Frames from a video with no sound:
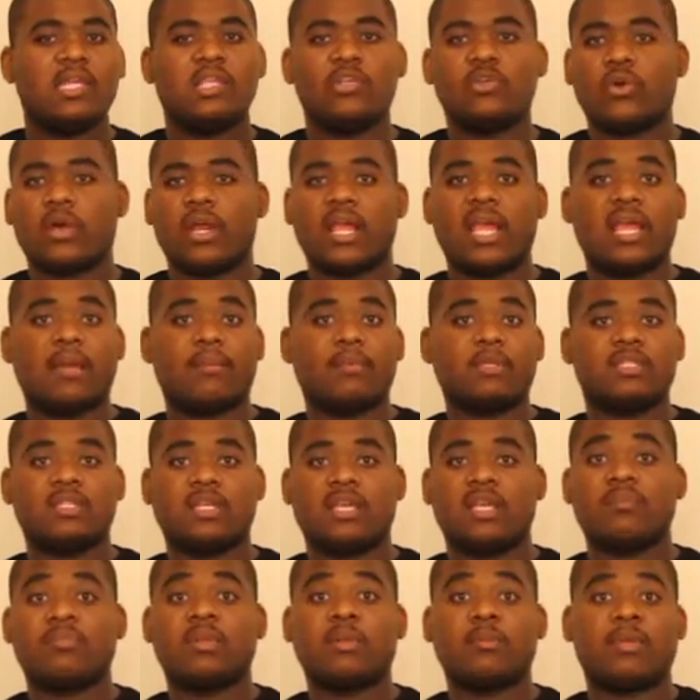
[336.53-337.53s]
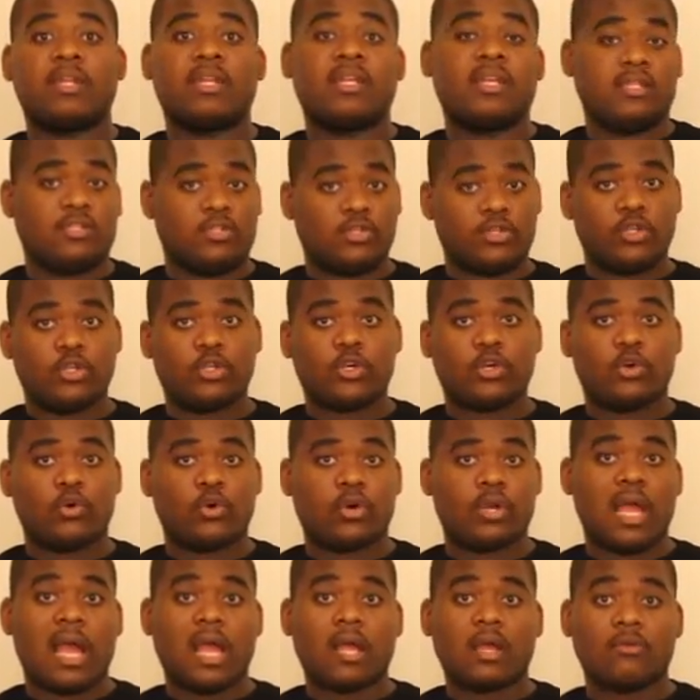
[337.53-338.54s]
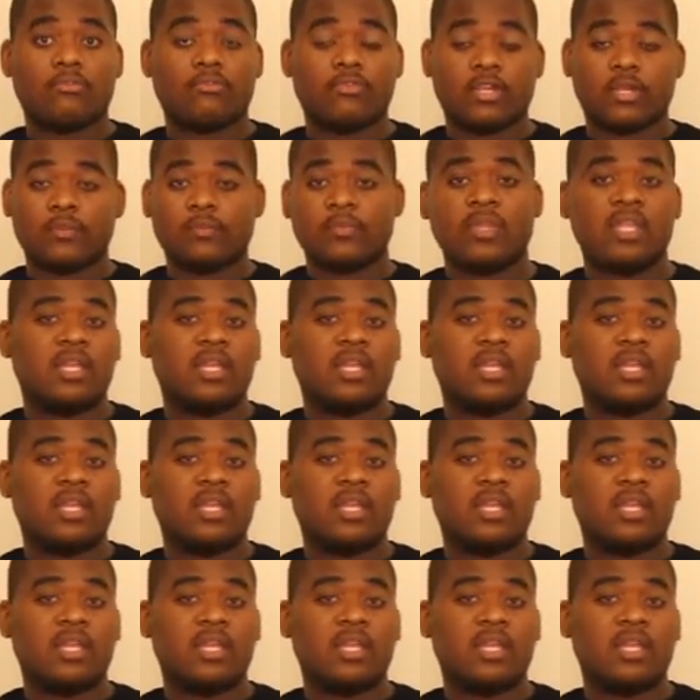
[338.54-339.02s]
you are able to implement it into your choreography.